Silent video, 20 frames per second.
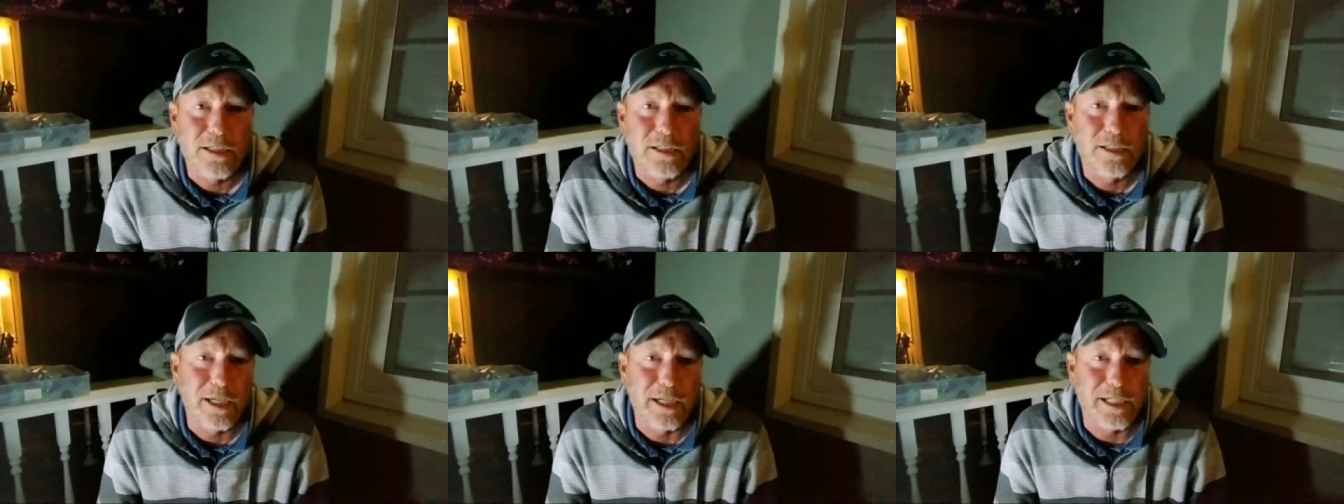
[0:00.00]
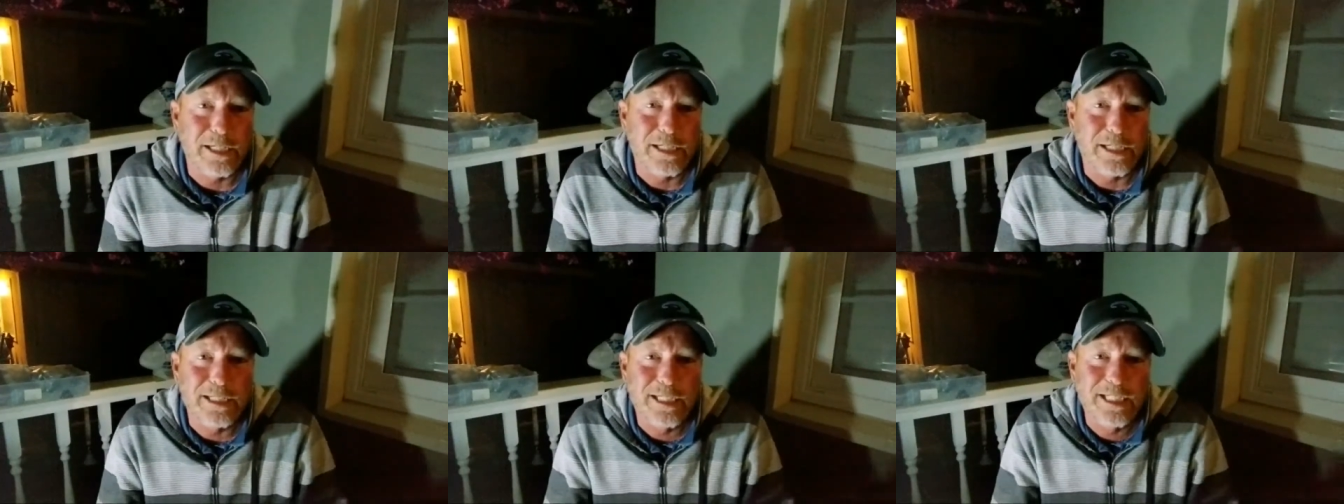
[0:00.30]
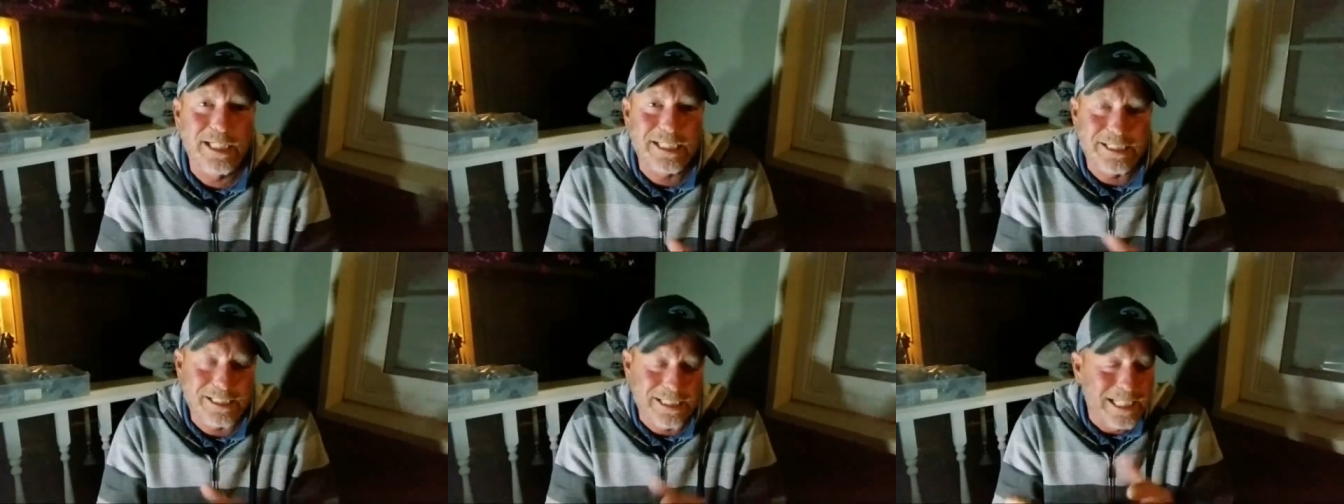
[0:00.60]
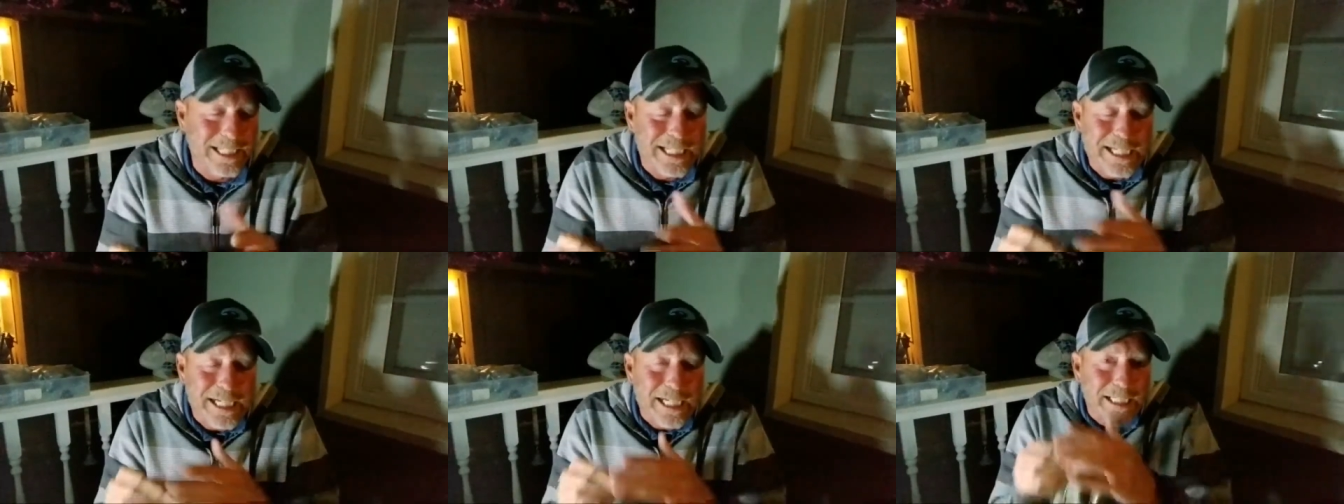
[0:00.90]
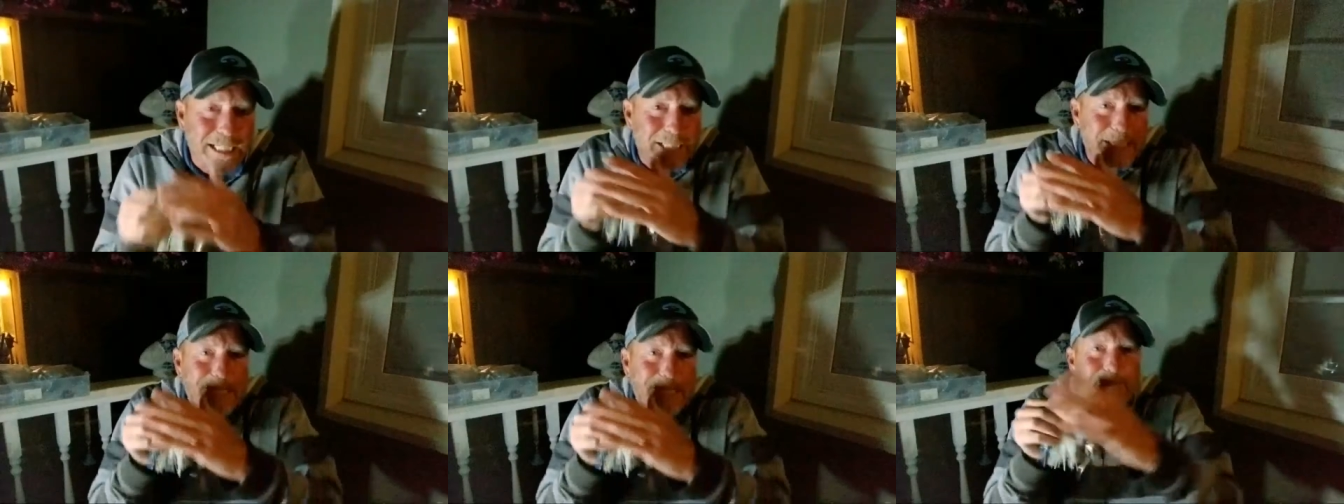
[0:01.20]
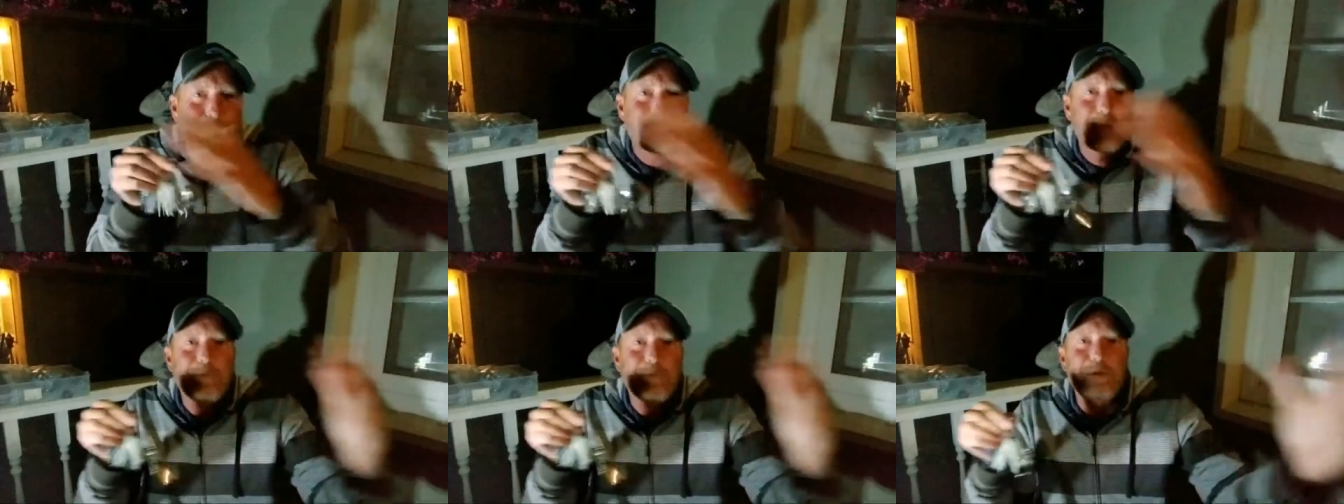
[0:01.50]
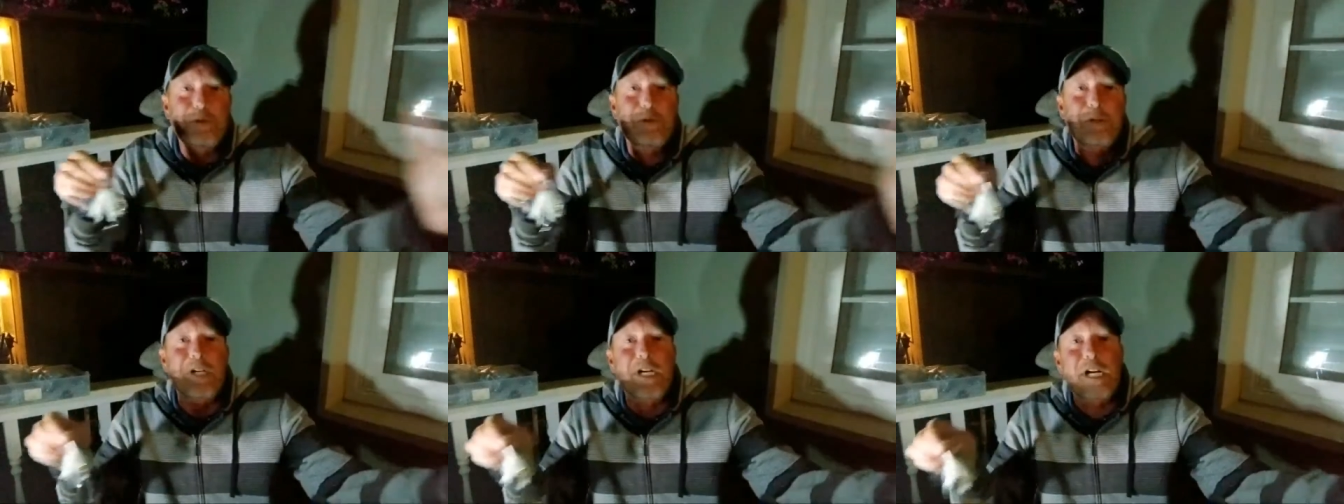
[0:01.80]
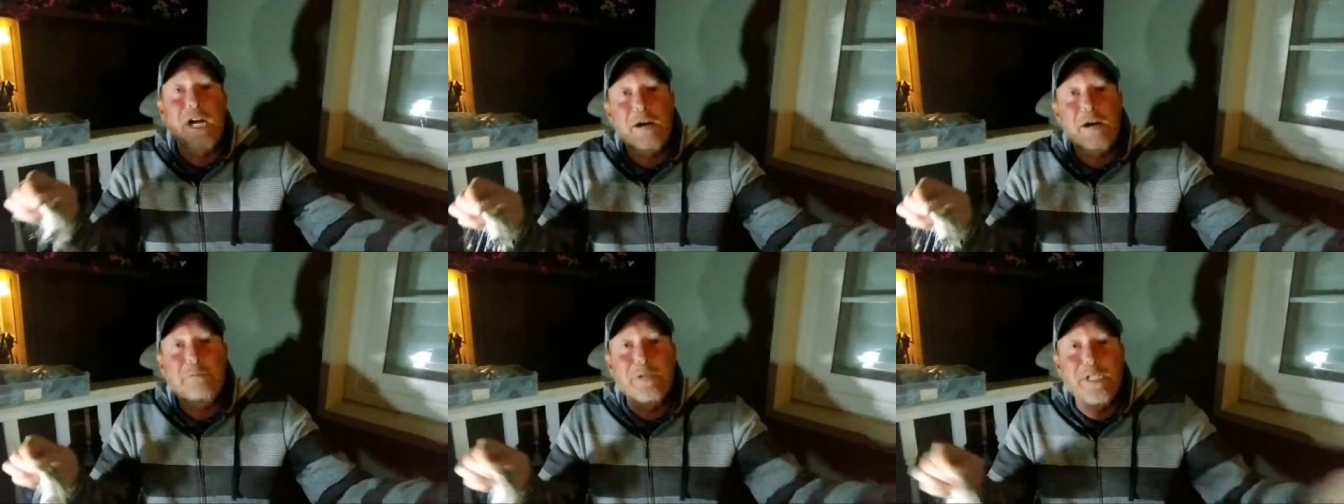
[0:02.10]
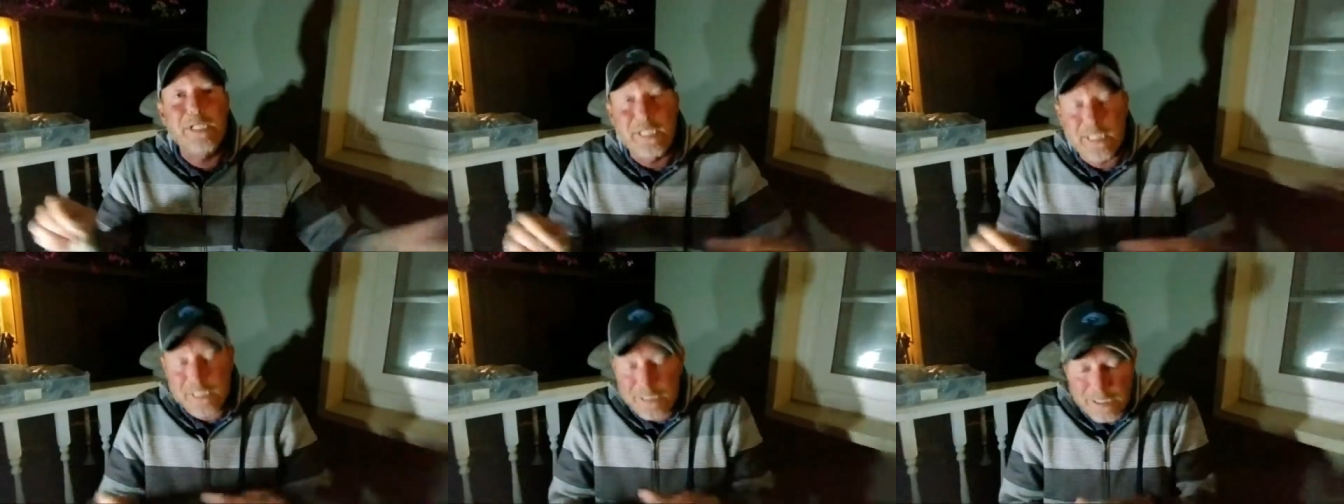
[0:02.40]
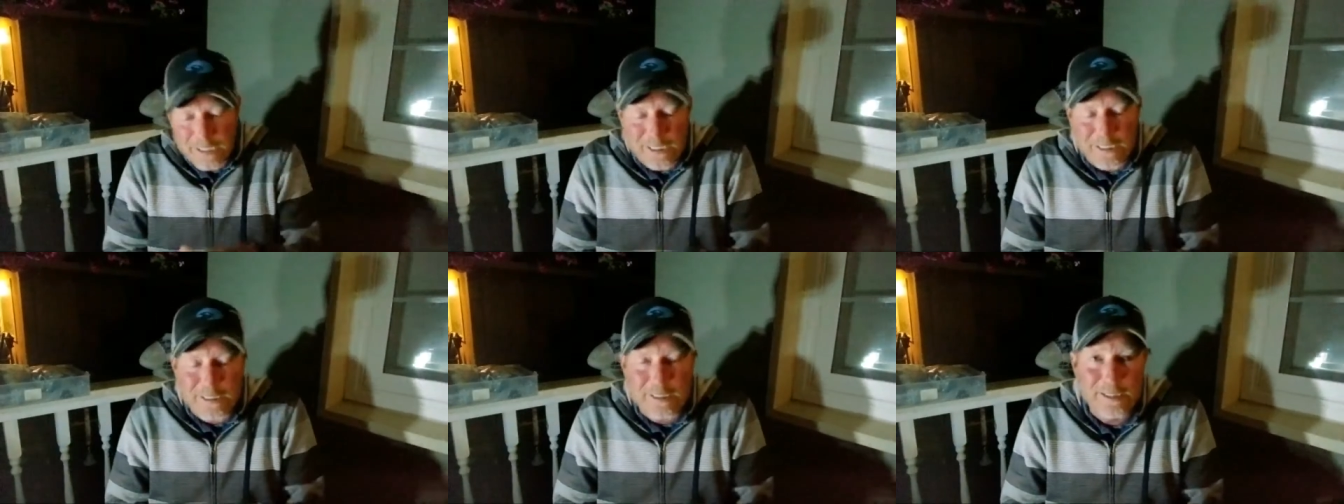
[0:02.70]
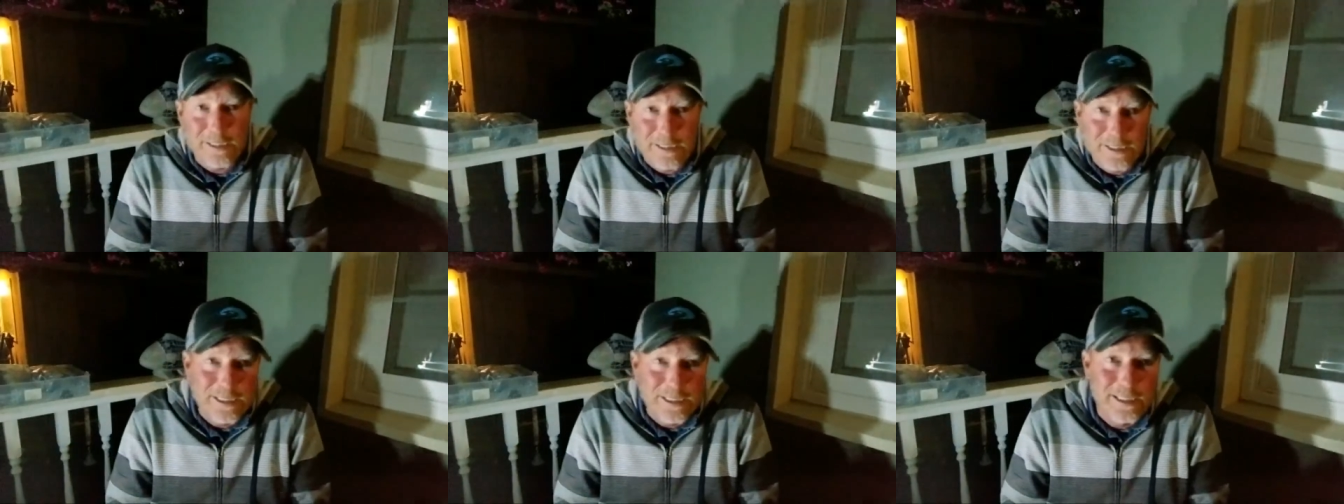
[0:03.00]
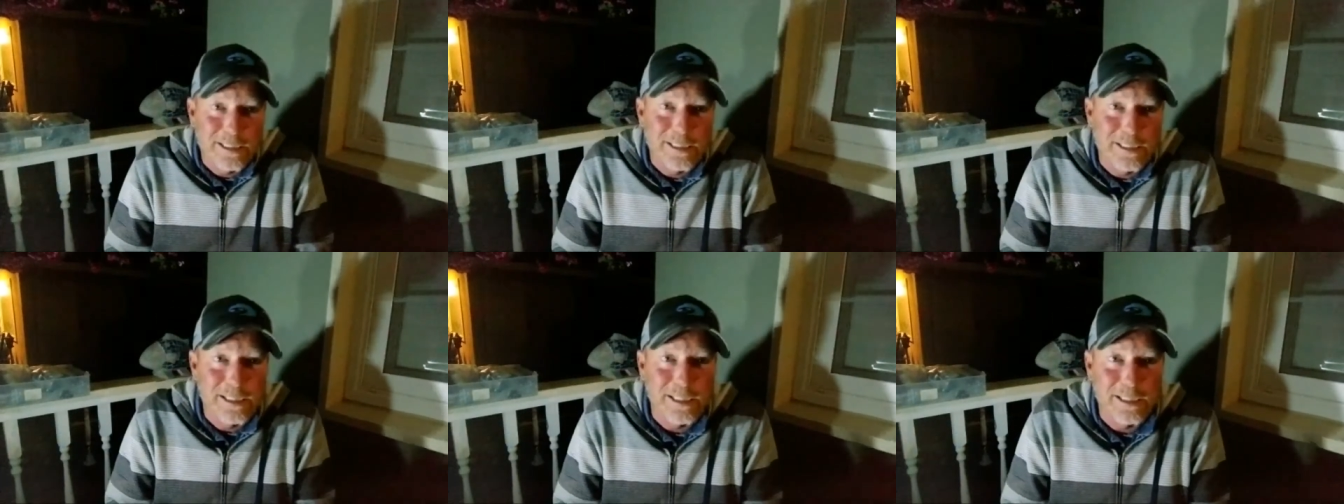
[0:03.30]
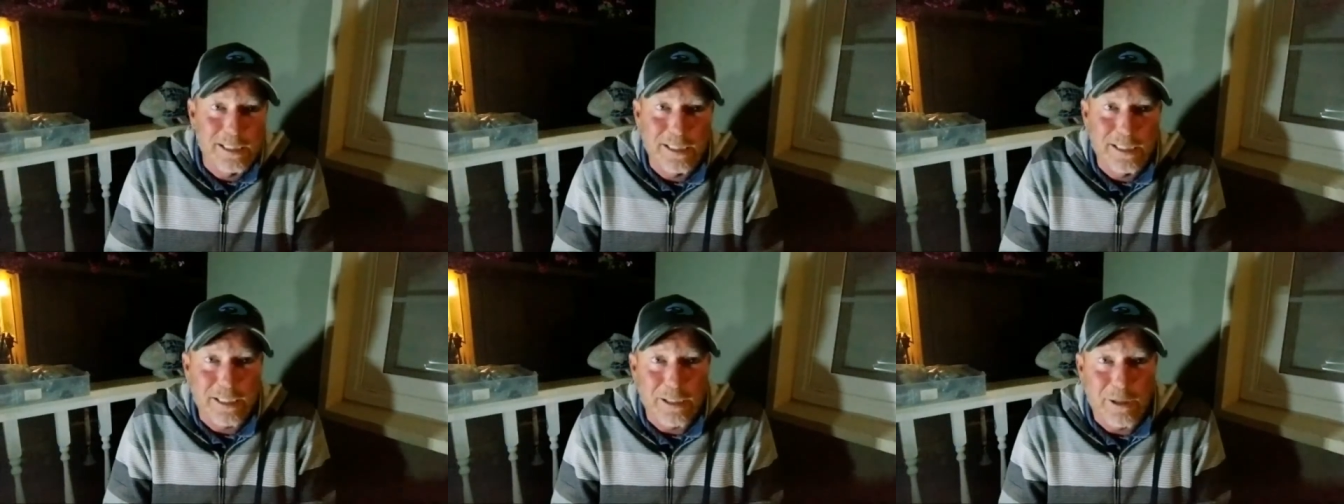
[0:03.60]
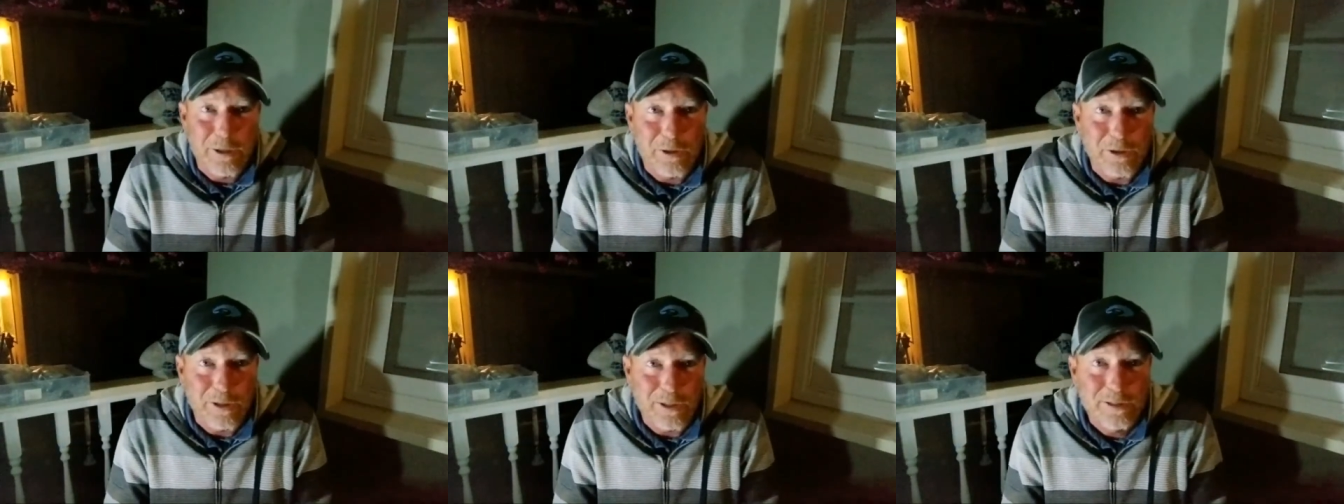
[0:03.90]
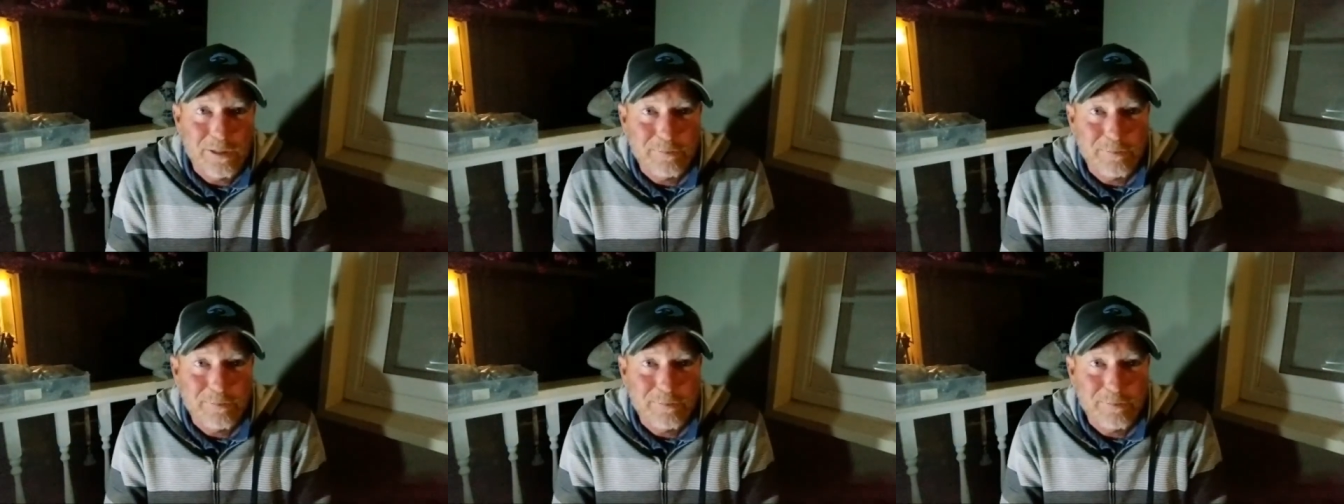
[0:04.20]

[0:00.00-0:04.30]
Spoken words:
Like at least give some sort of comment that says, you know,